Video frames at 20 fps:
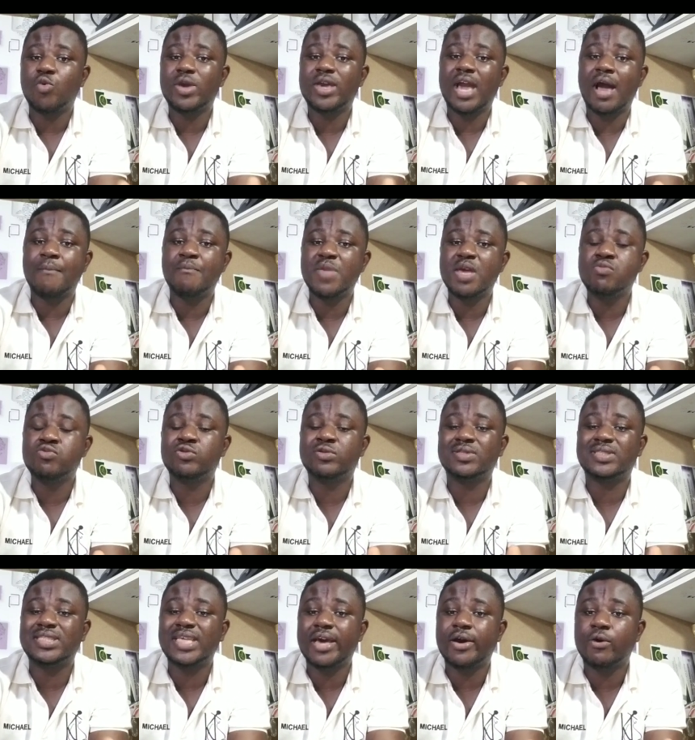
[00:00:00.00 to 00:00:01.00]
We can be able to
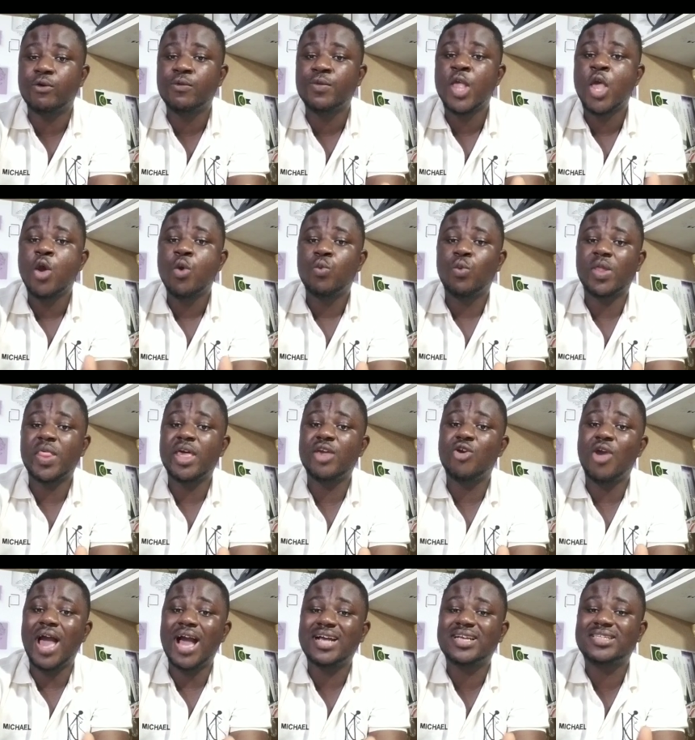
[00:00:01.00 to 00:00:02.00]
tell whether
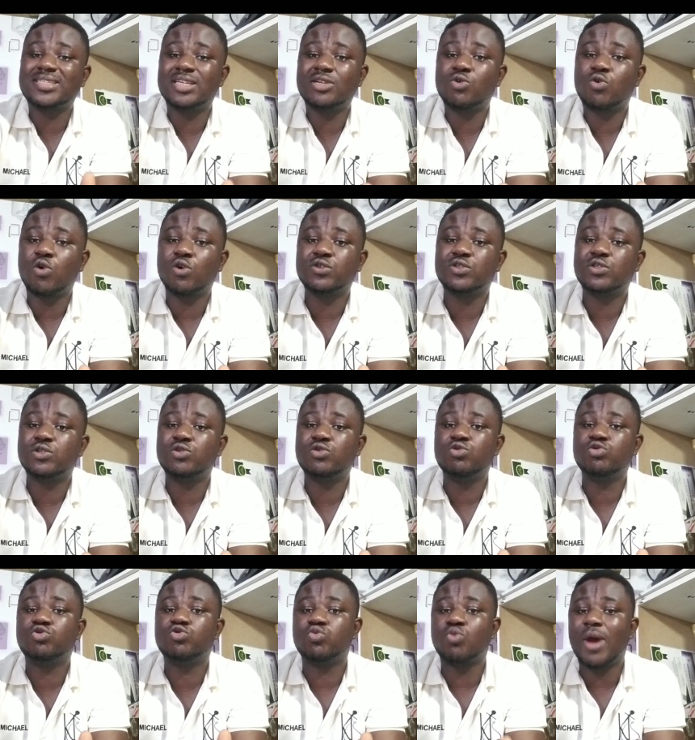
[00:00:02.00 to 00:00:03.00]
your action
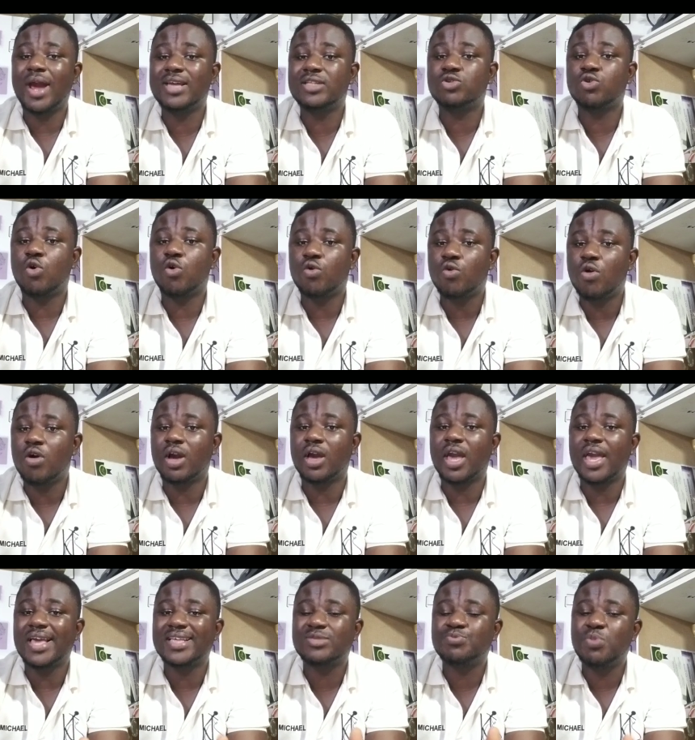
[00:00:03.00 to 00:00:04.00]
constitutes right or wrong,
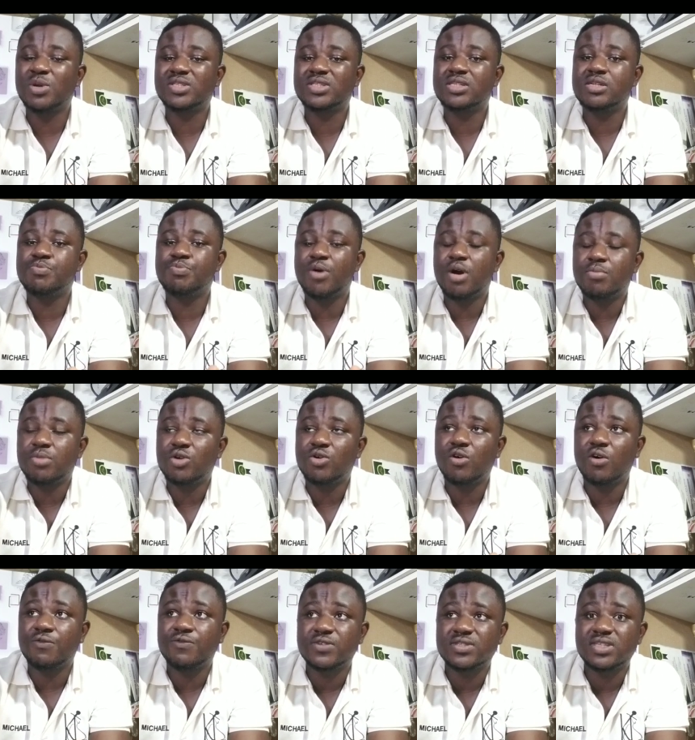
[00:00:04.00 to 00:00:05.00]
especially public
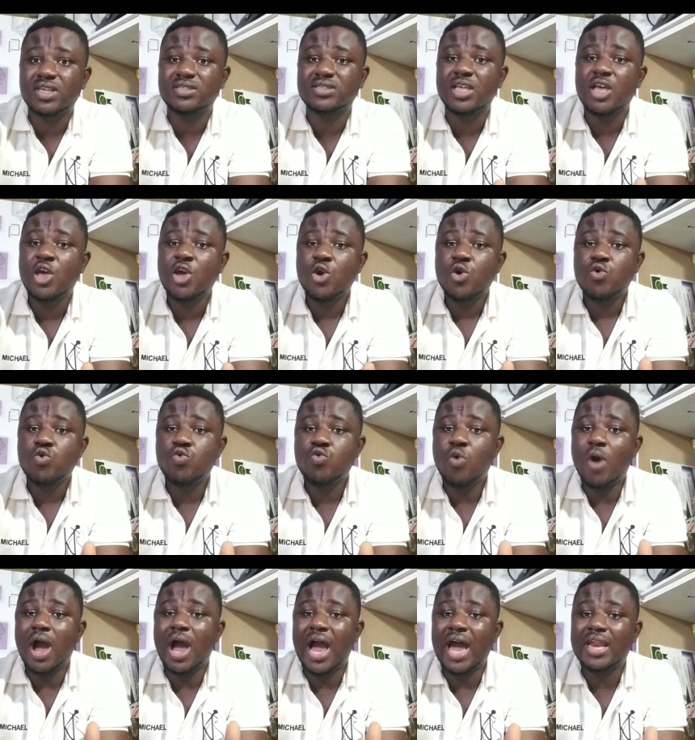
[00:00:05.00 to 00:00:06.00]
officers who
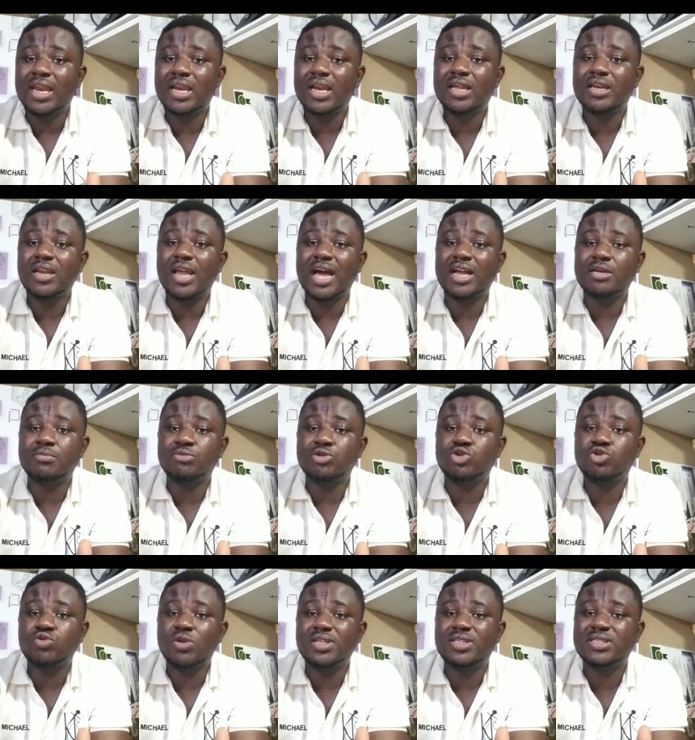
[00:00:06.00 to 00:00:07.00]
are handling
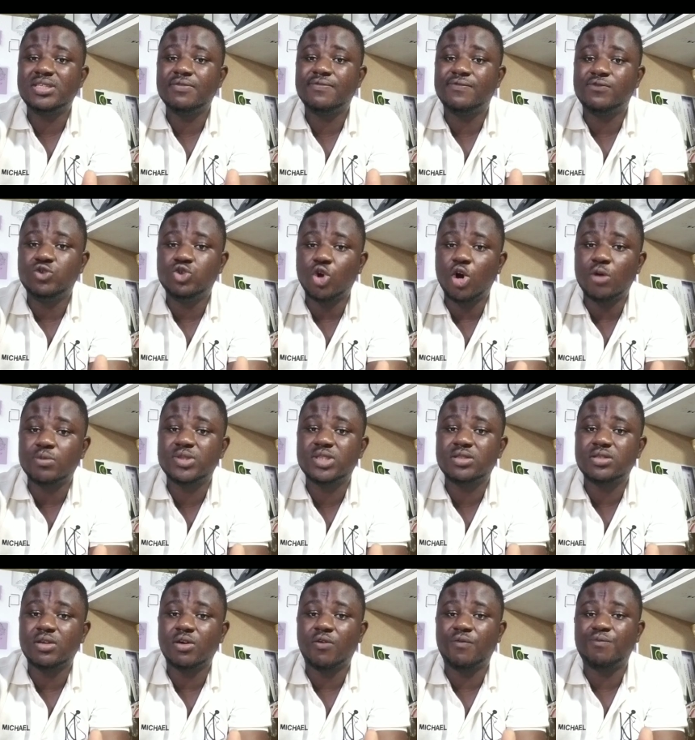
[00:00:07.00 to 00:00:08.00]
administrative
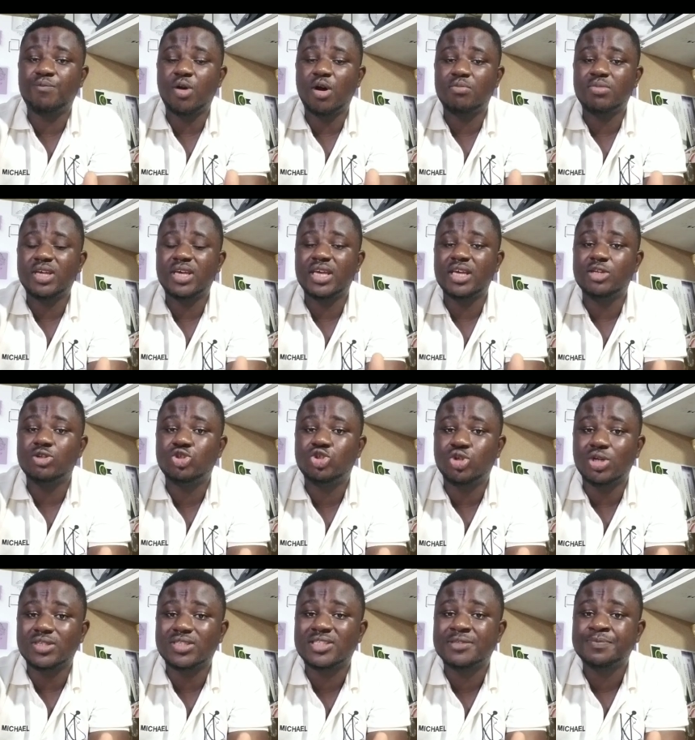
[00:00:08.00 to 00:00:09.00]
jobs of public
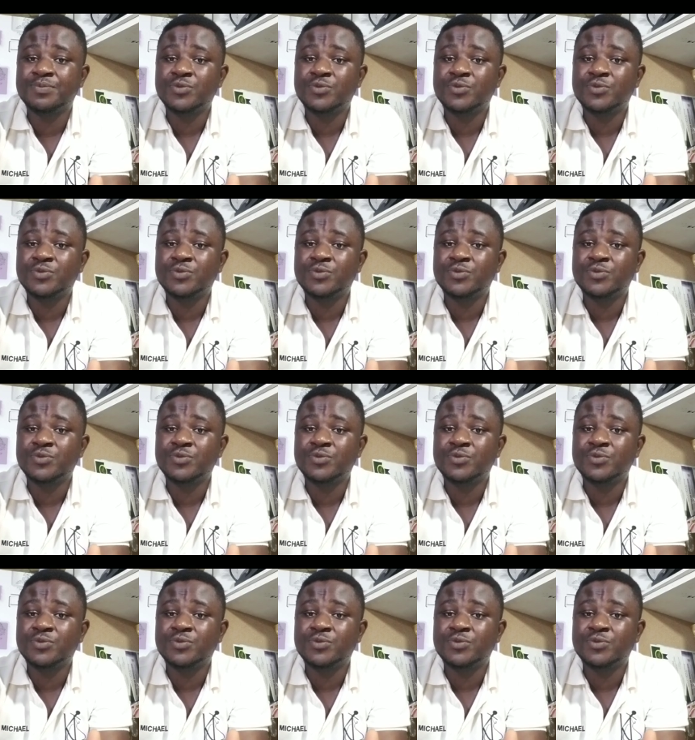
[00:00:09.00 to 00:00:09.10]
interest.